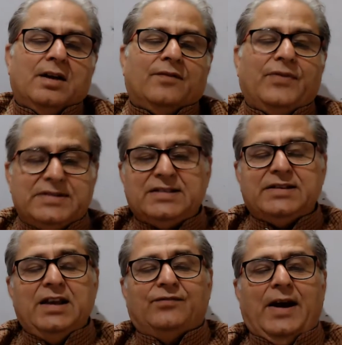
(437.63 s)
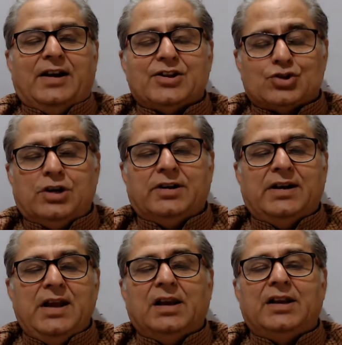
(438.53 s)
Physics, in fact, is not
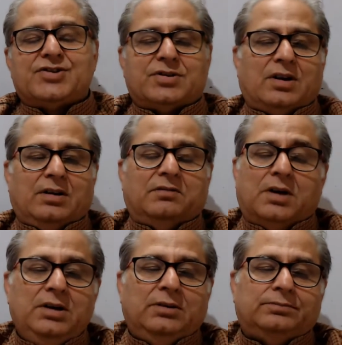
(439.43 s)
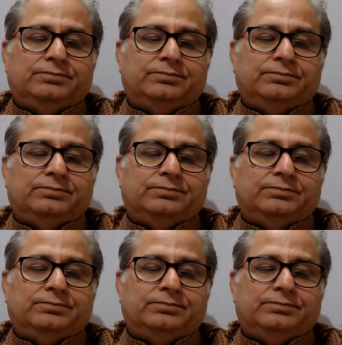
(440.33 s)
an English word.